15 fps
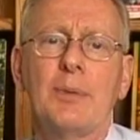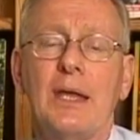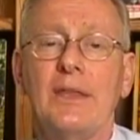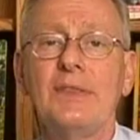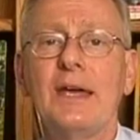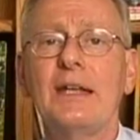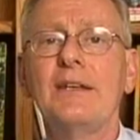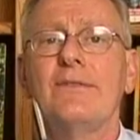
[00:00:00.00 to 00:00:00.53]
and
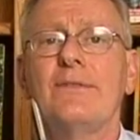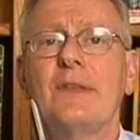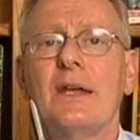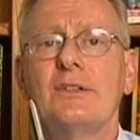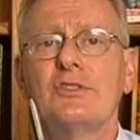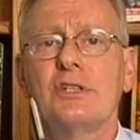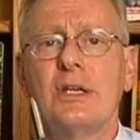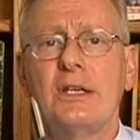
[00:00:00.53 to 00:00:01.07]
that if that
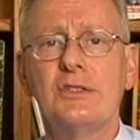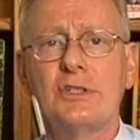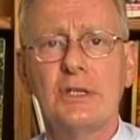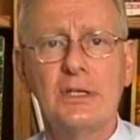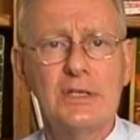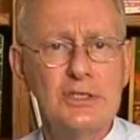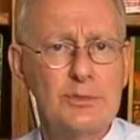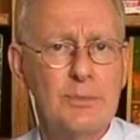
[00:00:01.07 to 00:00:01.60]
change
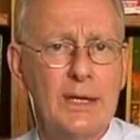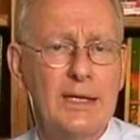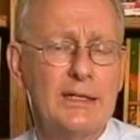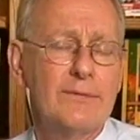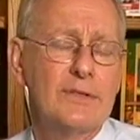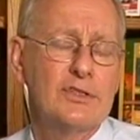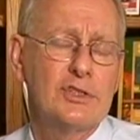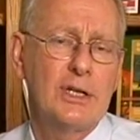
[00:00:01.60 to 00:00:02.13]
is made, if
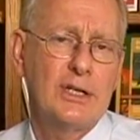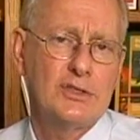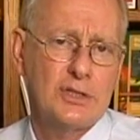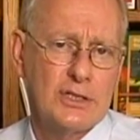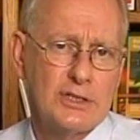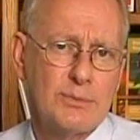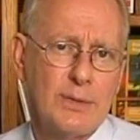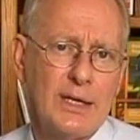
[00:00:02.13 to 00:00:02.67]
a change
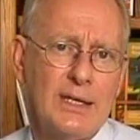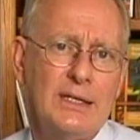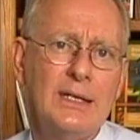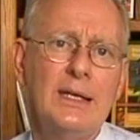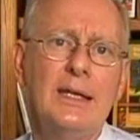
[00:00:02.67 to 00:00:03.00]
is made,